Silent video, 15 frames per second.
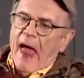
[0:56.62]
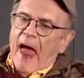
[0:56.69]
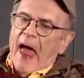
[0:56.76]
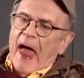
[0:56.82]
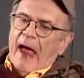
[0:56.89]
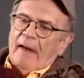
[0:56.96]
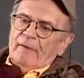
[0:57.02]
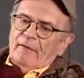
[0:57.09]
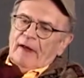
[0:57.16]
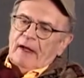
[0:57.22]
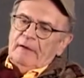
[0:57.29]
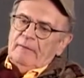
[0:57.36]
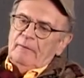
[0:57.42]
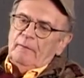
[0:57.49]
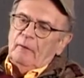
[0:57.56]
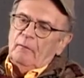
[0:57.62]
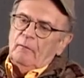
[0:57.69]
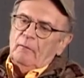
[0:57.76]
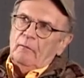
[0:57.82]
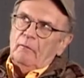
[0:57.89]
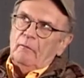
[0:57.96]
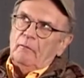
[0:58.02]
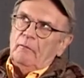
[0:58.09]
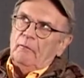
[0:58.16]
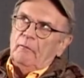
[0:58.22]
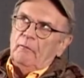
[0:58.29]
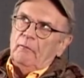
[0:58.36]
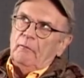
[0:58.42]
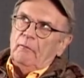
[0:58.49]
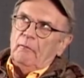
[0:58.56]
And then
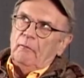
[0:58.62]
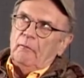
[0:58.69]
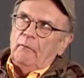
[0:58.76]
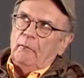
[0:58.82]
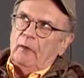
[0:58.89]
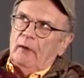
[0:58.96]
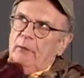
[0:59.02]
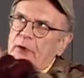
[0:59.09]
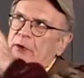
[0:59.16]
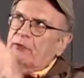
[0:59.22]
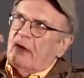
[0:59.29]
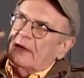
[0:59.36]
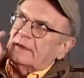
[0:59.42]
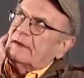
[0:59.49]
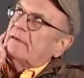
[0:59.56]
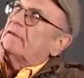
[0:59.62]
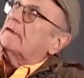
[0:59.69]
we would dress in the